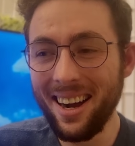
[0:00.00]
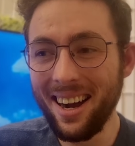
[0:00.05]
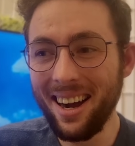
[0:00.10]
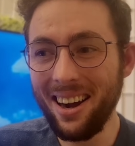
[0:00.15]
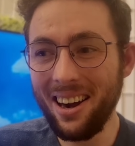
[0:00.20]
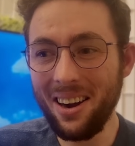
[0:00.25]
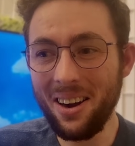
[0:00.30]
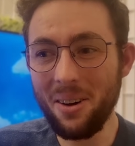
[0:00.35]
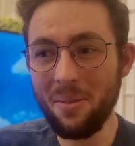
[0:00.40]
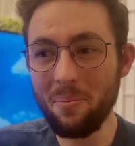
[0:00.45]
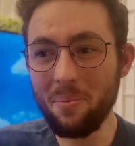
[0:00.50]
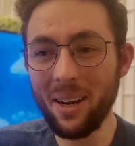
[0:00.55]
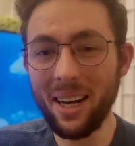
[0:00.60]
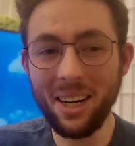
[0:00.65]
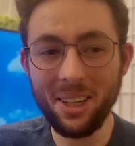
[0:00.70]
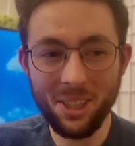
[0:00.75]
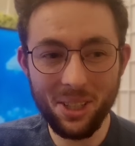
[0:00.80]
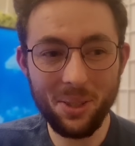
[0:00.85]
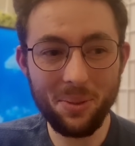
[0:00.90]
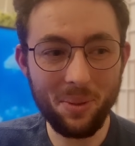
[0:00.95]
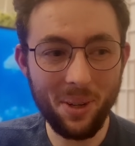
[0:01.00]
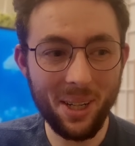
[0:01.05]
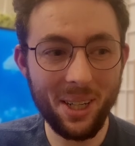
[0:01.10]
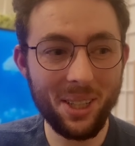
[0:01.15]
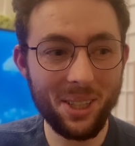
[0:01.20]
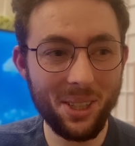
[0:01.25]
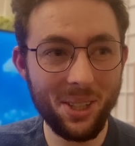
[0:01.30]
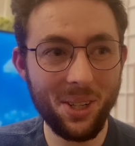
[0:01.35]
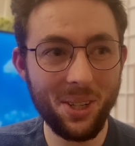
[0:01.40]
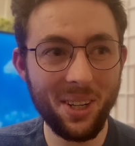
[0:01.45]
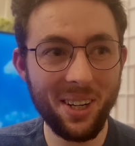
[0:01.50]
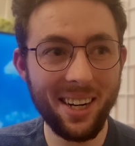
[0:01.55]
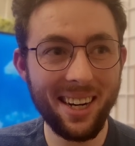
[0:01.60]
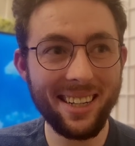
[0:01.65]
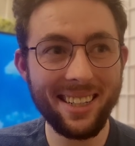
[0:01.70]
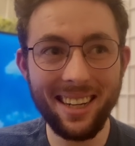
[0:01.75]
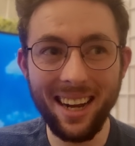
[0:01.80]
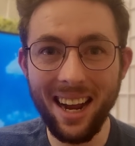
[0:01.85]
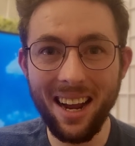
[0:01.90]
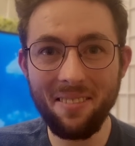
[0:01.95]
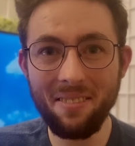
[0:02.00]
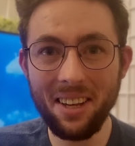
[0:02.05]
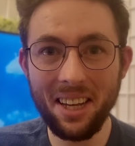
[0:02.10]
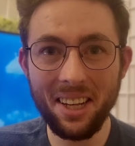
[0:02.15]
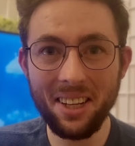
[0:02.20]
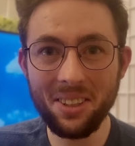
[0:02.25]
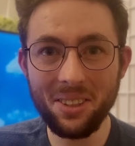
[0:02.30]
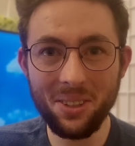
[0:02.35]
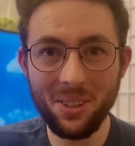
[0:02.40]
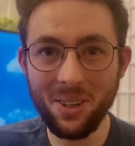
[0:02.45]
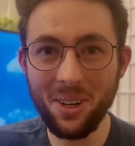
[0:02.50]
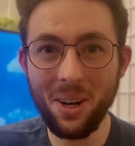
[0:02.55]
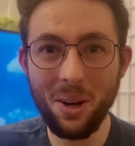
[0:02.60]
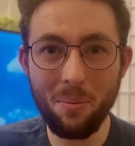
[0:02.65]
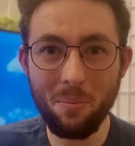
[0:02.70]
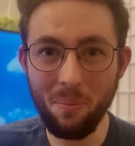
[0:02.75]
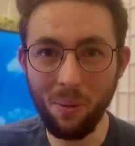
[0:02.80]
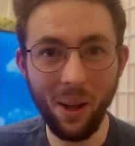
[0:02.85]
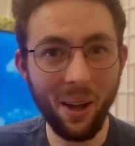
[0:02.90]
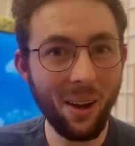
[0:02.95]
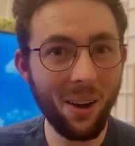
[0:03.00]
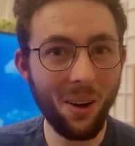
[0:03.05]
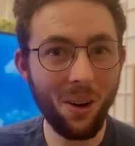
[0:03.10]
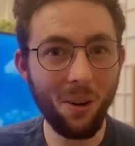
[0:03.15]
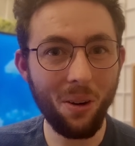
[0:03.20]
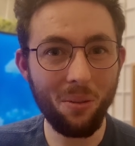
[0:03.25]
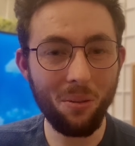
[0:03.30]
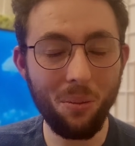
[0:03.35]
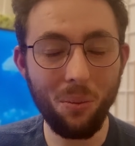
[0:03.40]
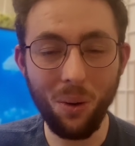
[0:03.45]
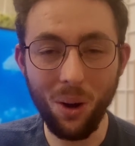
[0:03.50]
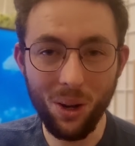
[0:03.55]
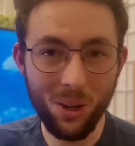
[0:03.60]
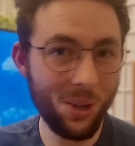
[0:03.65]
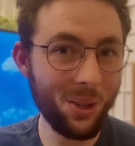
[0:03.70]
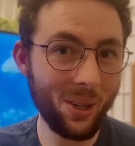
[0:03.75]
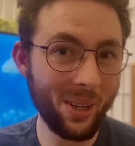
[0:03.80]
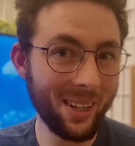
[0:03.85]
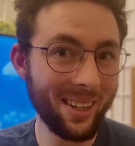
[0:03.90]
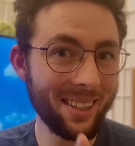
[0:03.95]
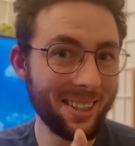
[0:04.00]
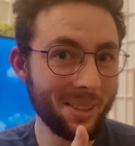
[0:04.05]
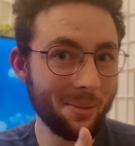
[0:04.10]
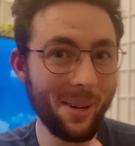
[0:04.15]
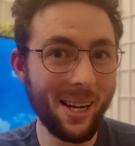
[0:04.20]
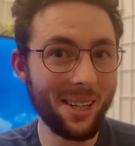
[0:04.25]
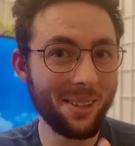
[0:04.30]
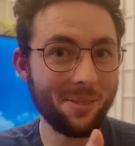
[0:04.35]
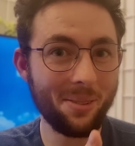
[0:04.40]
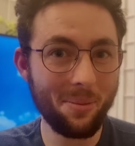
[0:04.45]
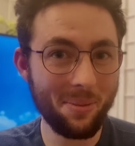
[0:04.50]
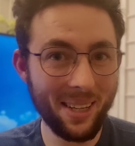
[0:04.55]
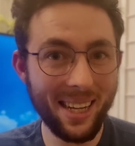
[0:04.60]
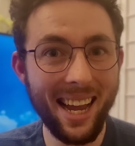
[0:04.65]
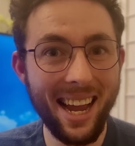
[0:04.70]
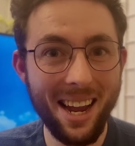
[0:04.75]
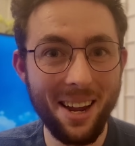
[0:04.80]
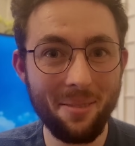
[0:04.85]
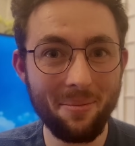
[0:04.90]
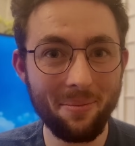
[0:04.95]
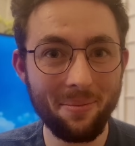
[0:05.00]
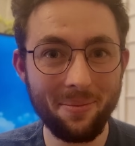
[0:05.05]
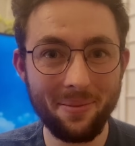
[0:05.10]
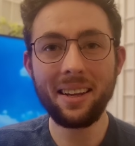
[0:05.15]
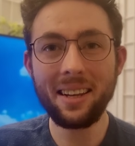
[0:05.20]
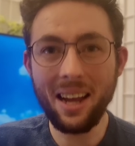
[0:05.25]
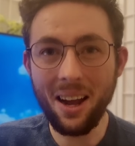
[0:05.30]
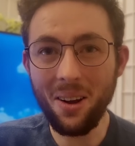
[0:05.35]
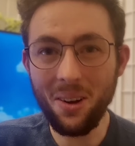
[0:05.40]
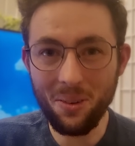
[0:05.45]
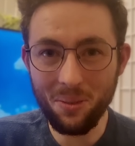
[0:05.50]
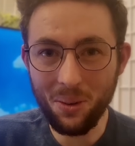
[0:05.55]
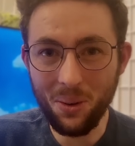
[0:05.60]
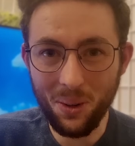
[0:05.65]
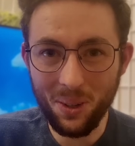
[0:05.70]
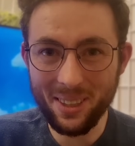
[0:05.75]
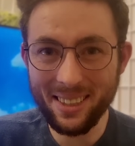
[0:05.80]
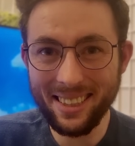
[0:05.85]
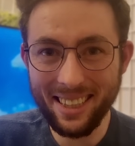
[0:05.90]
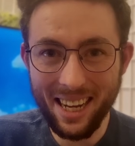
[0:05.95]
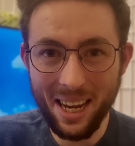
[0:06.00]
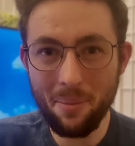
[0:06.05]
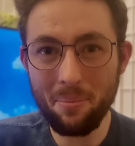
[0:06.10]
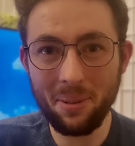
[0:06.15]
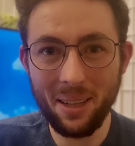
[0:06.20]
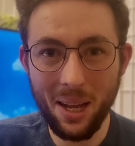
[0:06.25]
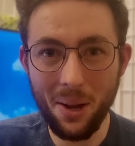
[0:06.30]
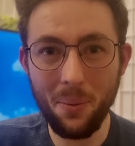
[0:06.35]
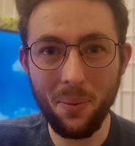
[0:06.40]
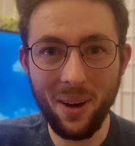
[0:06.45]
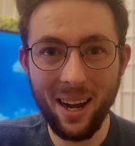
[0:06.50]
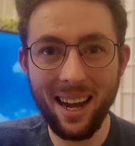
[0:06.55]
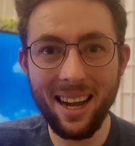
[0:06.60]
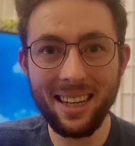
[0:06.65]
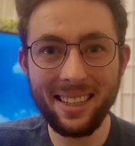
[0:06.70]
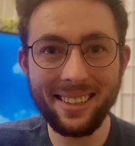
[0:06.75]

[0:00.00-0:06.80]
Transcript: but I just wanted to dive into a bit of what you can expect from the game. Now, of course, gameplay-wise,